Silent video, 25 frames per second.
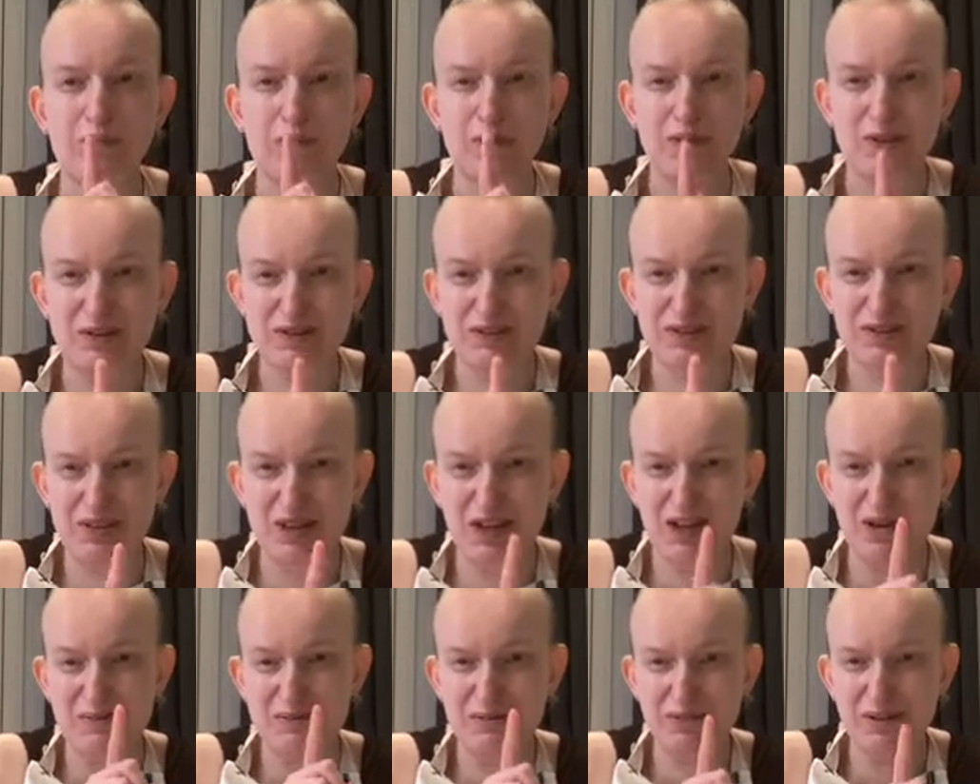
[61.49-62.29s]
This is
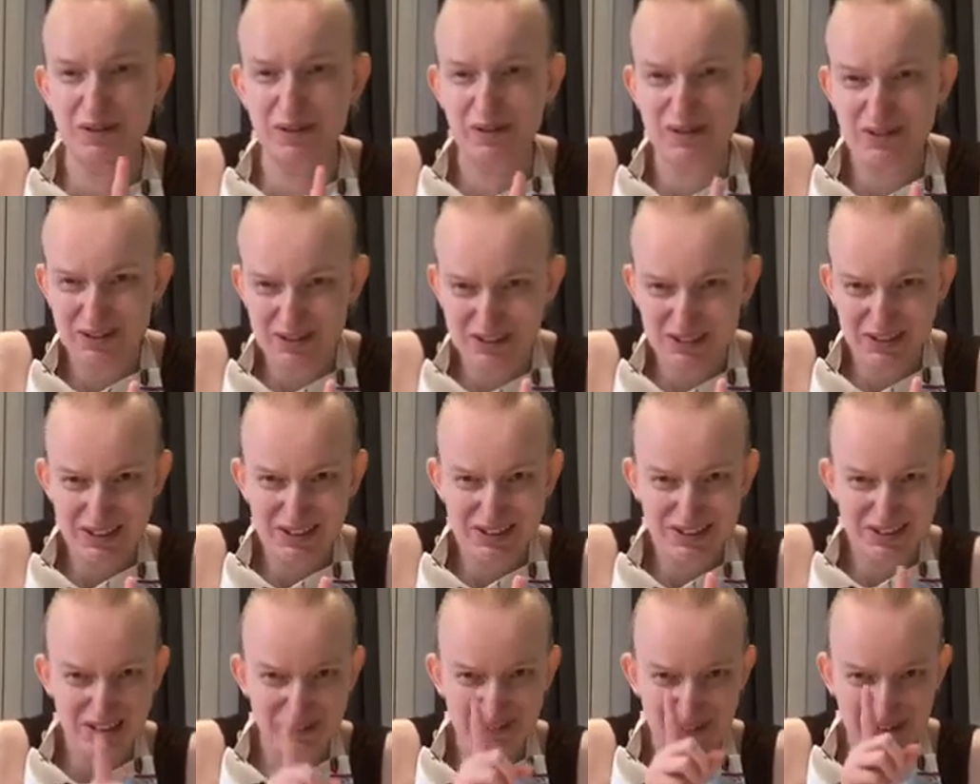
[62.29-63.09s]
the important
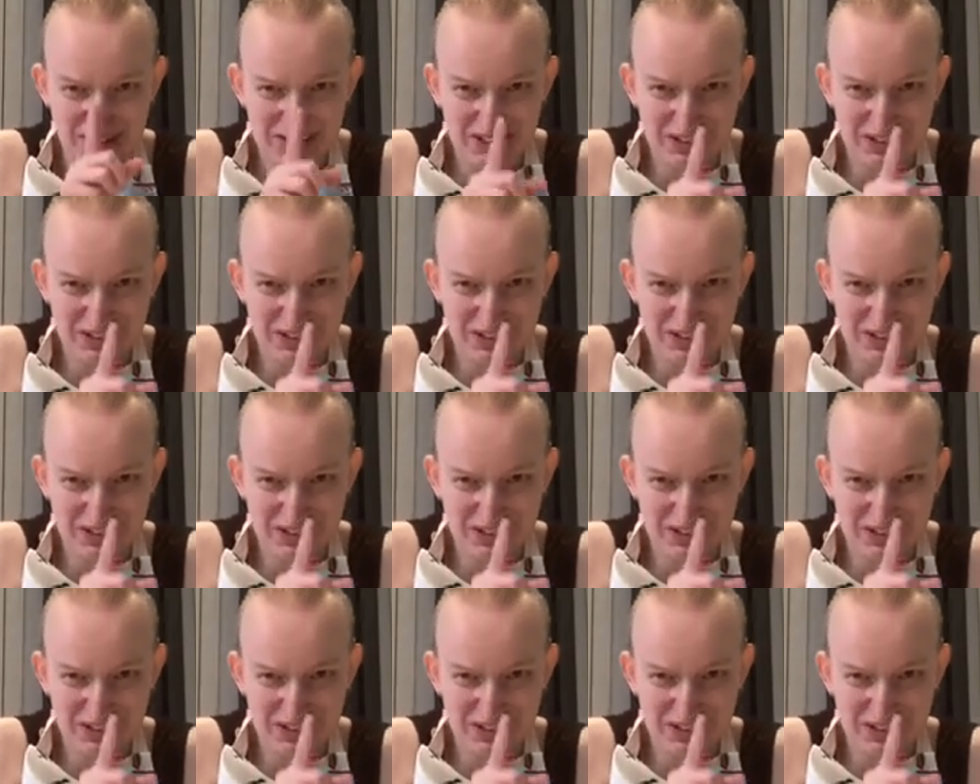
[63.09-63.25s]
things. I've added